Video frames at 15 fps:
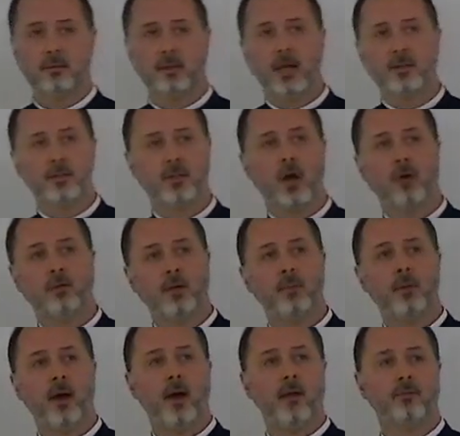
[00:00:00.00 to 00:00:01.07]
That's the only
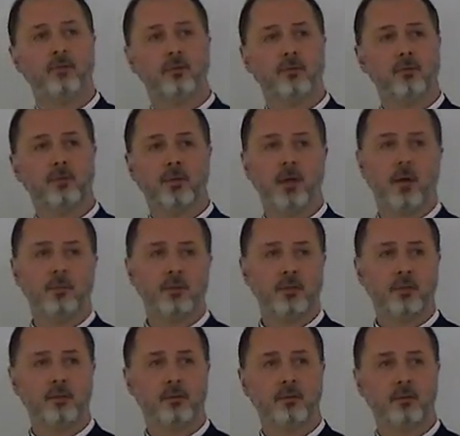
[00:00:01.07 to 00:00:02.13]
path to
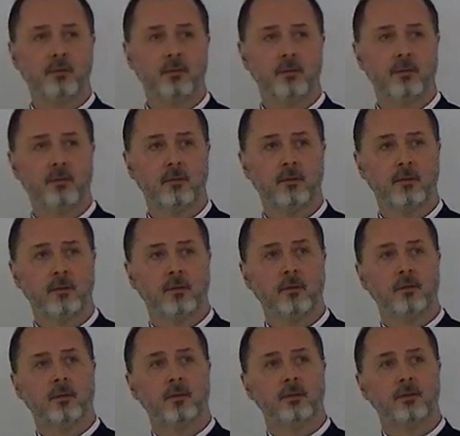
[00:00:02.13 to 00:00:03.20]
redemption
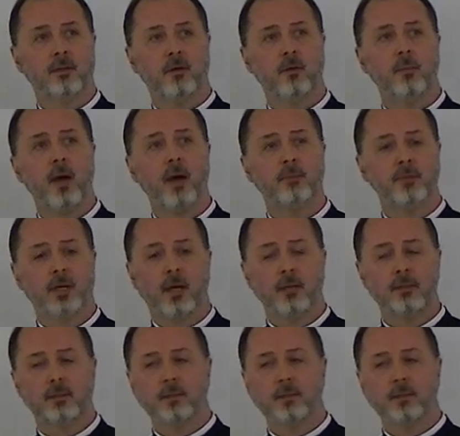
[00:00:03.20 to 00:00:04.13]
they are baptized.